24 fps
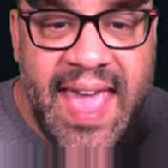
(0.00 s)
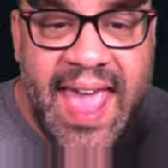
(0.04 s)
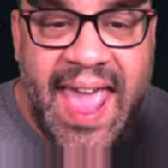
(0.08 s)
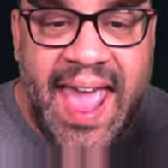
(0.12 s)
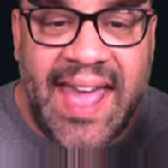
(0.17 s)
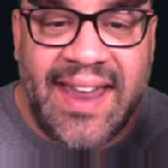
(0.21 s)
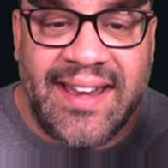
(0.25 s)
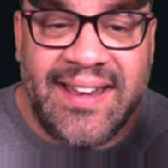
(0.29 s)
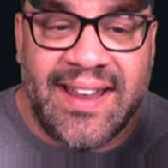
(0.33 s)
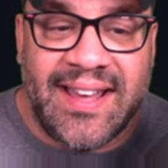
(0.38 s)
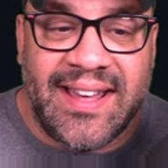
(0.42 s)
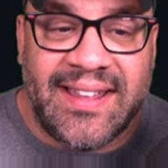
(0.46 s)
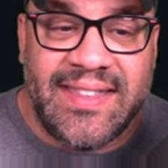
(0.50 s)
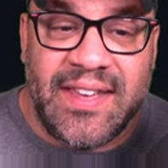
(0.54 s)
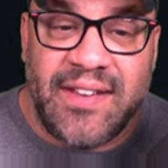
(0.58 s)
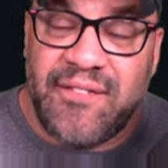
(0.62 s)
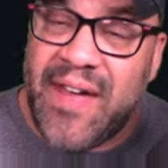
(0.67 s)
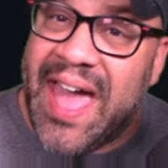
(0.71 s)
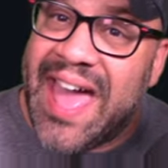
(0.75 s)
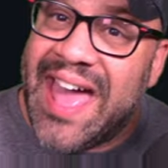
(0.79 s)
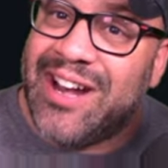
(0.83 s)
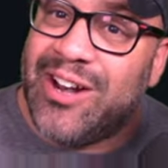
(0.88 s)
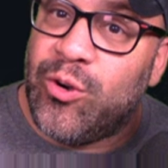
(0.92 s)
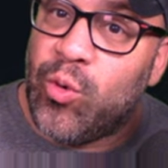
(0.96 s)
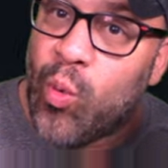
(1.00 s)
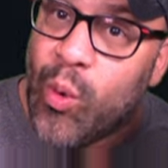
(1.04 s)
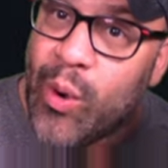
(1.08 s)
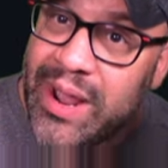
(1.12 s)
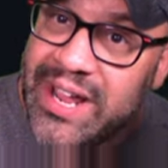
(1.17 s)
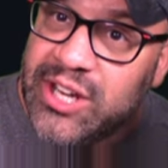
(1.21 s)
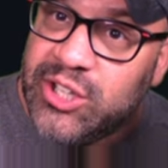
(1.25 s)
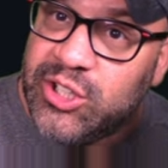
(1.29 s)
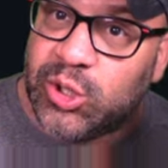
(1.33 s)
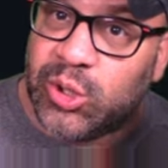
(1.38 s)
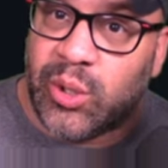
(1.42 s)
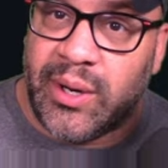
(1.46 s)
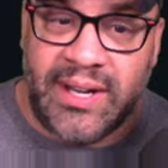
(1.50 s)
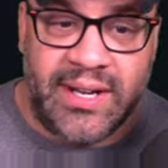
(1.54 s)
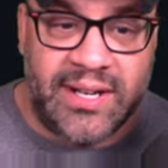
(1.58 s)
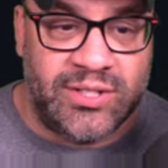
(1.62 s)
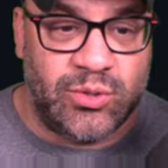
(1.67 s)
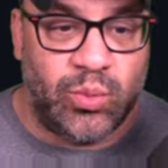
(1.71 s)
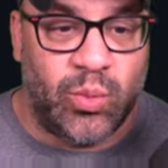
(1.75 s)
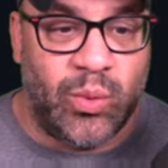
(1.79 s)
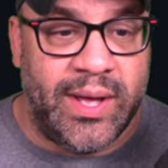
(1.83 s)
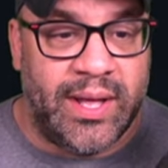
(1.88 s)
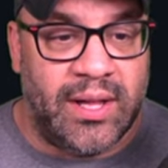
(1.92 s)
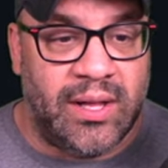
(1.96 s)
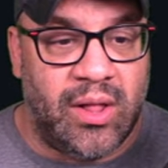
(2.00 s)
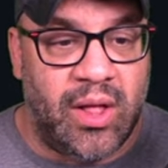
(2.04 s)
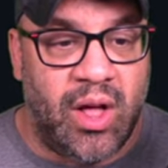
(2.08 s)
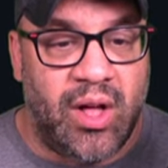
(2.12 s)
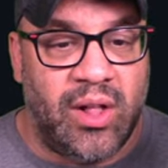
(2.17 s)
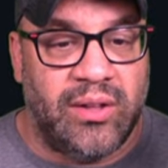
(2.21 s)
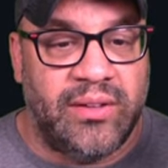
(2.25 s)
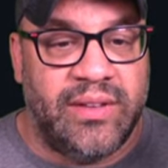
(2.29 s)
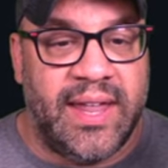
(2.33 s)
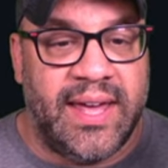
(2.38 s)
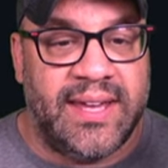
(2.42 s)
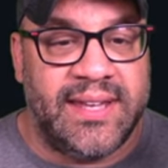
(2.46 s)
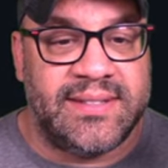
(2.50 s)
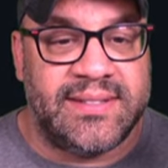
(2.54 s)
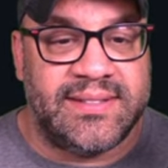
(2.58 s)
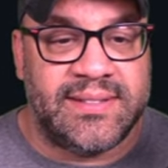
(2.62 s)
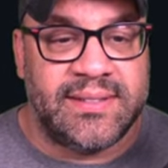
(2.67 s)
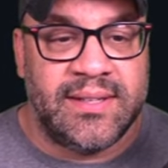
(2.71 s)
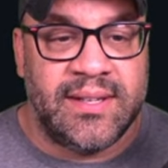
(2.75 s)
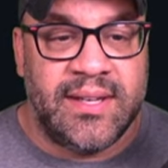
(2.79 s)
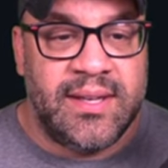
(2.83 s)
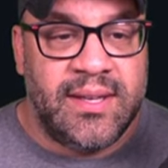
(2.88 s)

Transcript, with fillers: And uh, they've added Waydroid as well, all nice